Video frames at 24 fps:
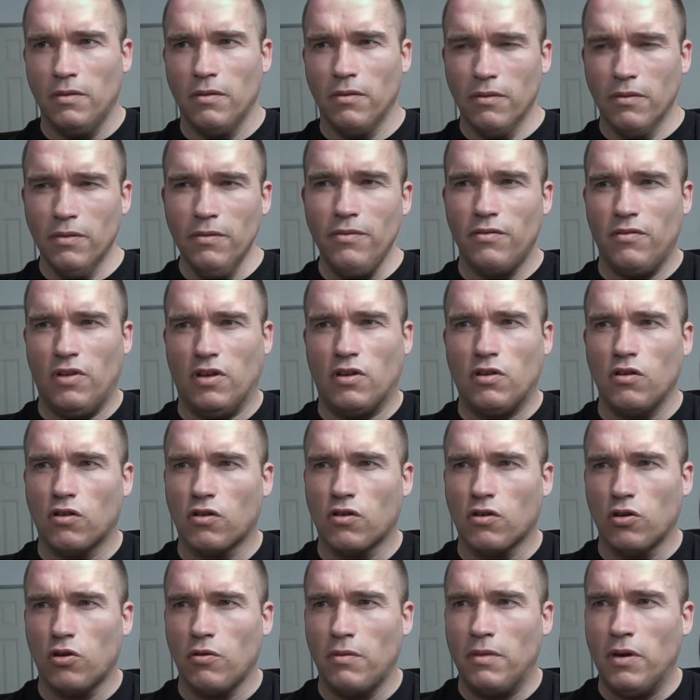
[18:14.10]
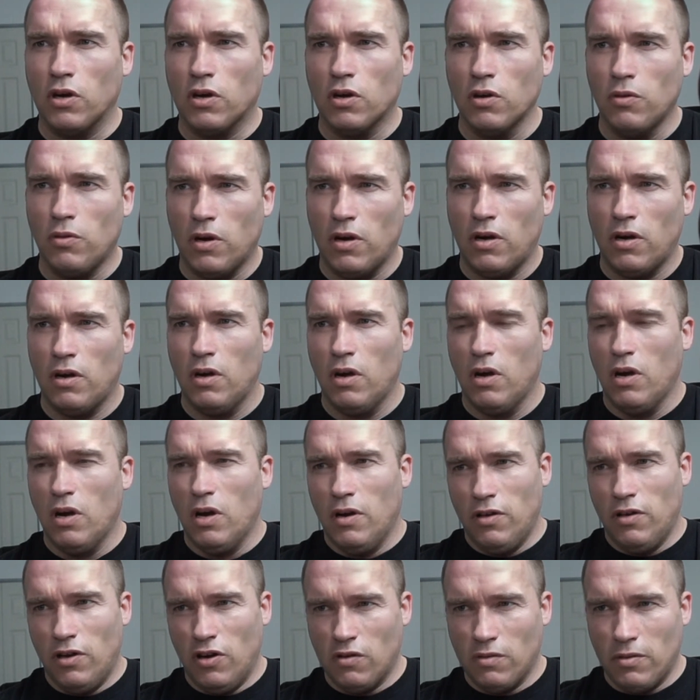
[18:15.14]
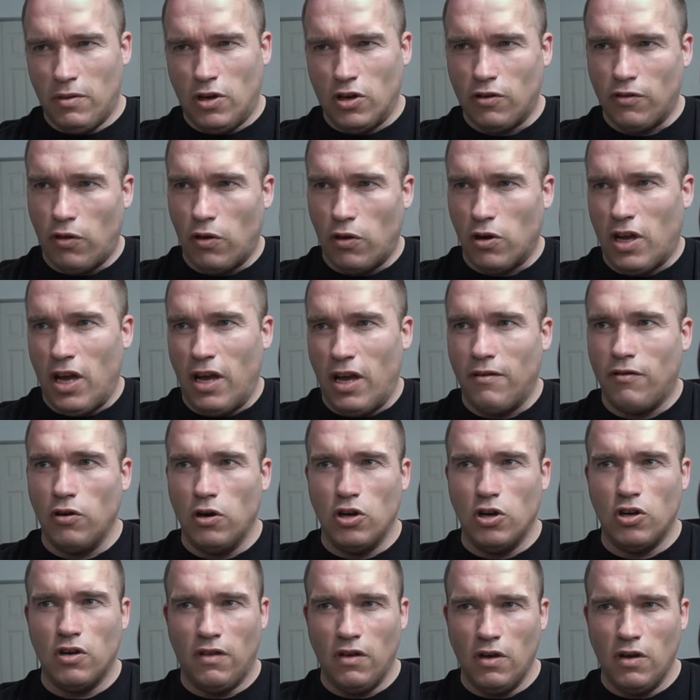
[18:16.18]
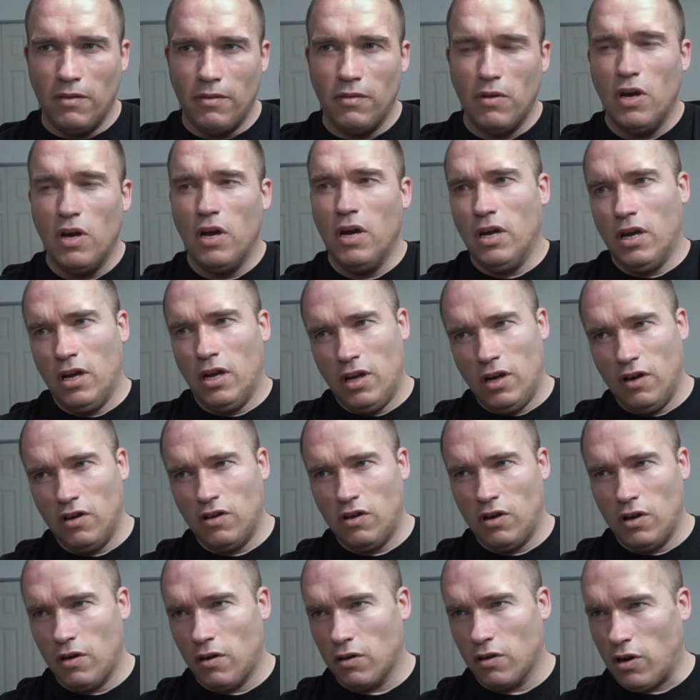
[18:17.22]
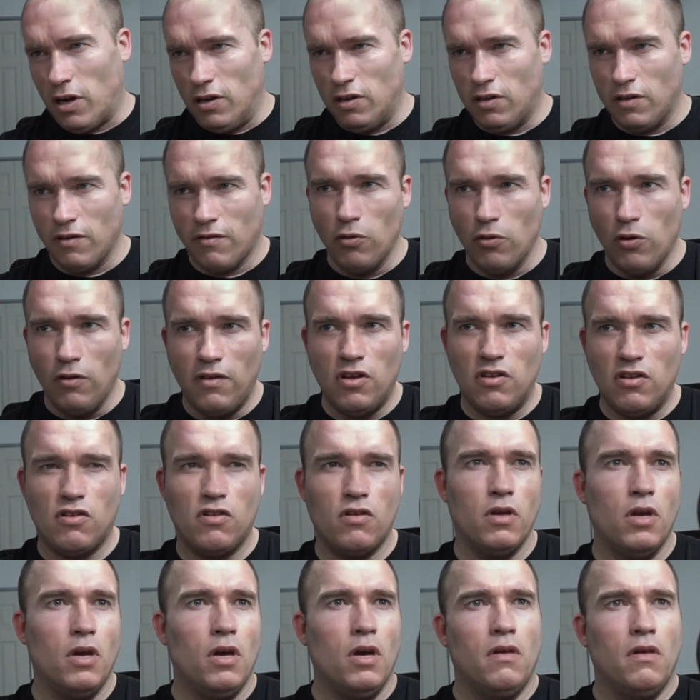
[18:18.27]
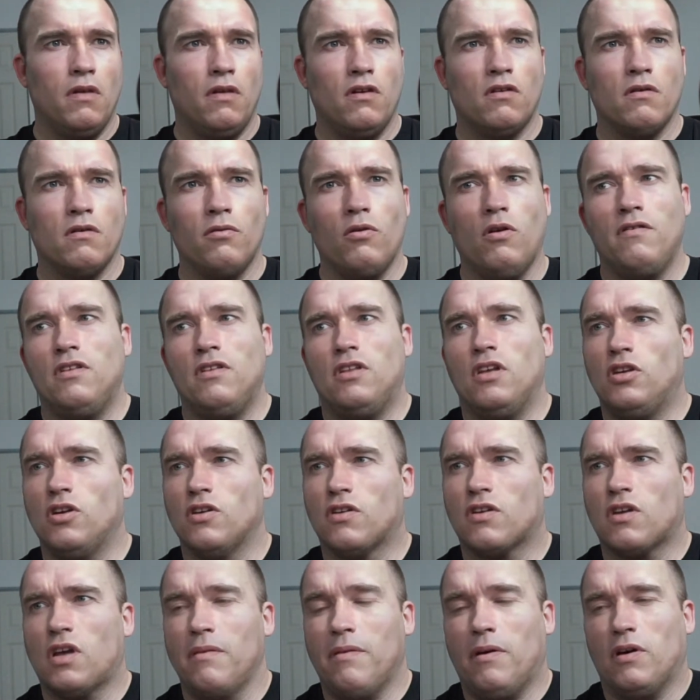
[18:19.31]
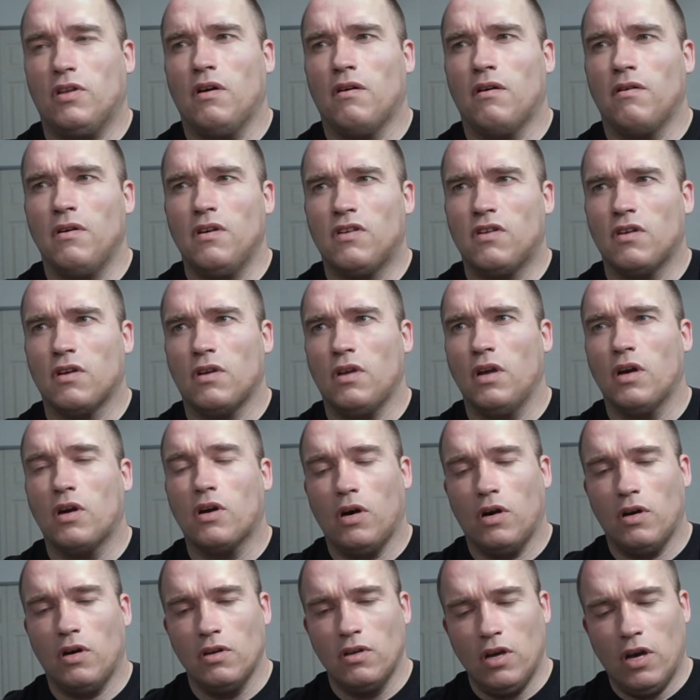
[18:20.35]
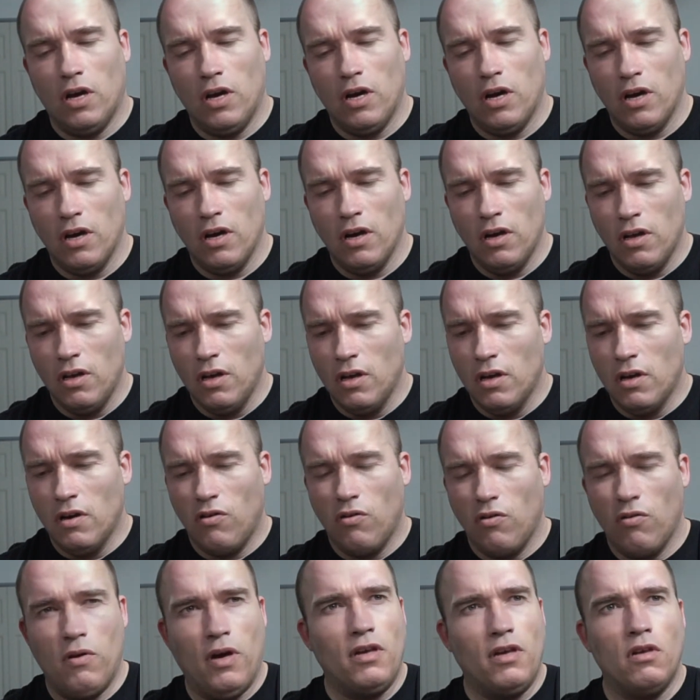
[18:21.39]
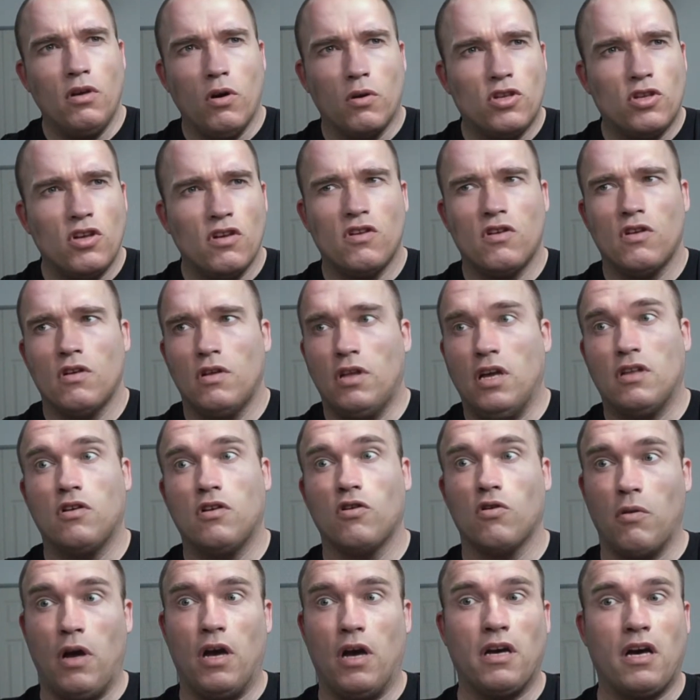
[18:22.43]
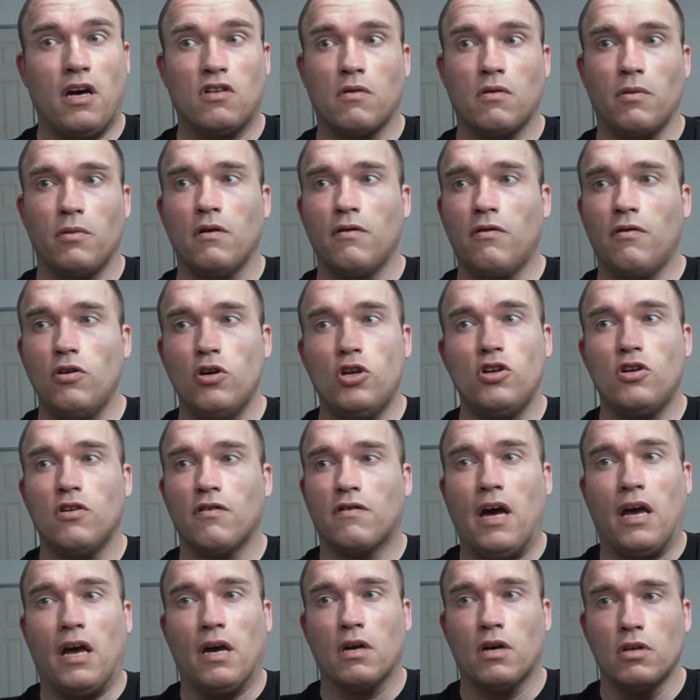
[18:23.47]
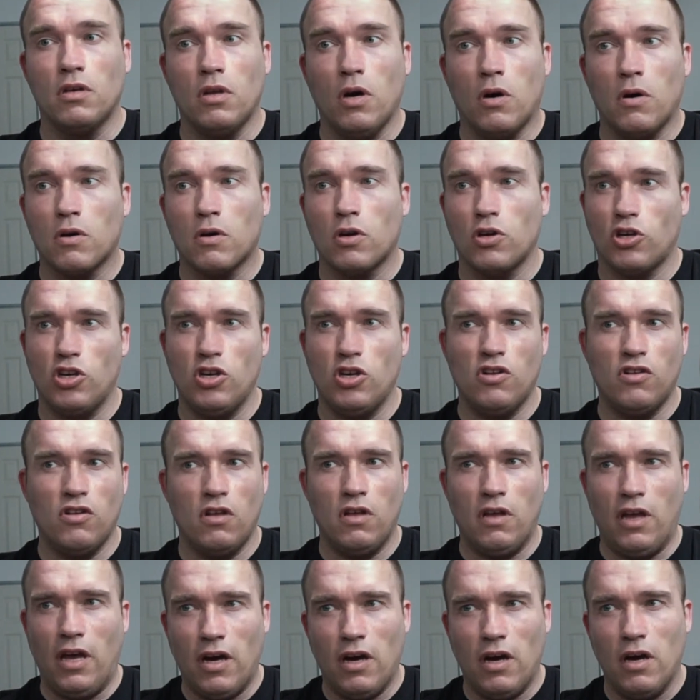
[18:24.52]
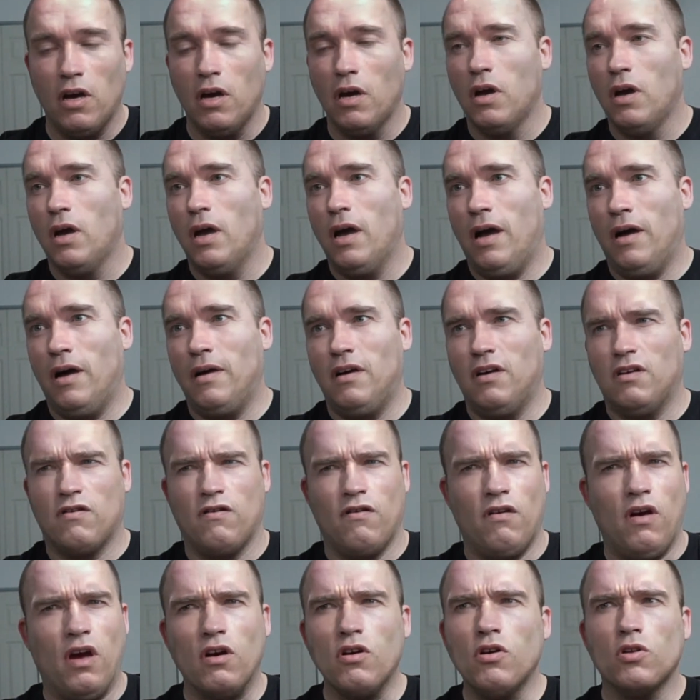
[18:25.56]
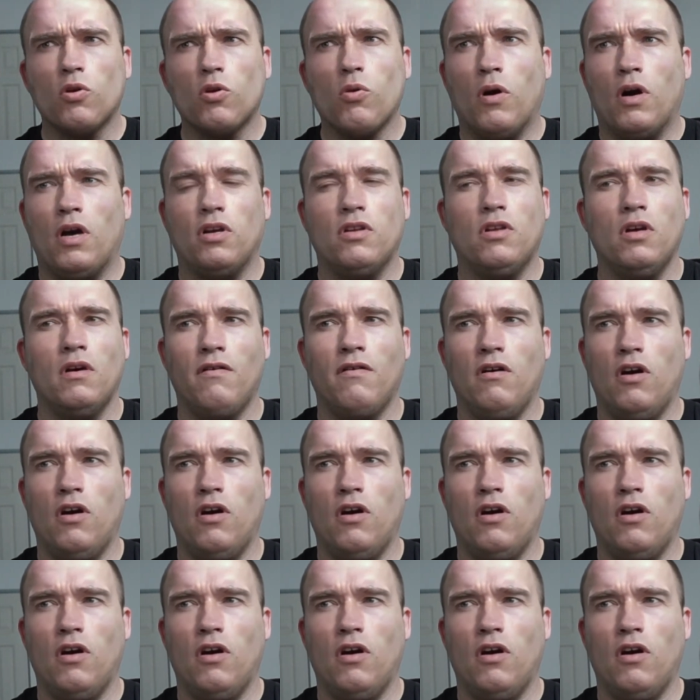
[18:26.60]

That is going to be a good one. There's much 4K footage of him. He's in all kinds of movies. There's a movie that just came out here recently called Red Notice. That is where I got some of the footage of Gal Gadot, because she's in there, and it's very good quality, very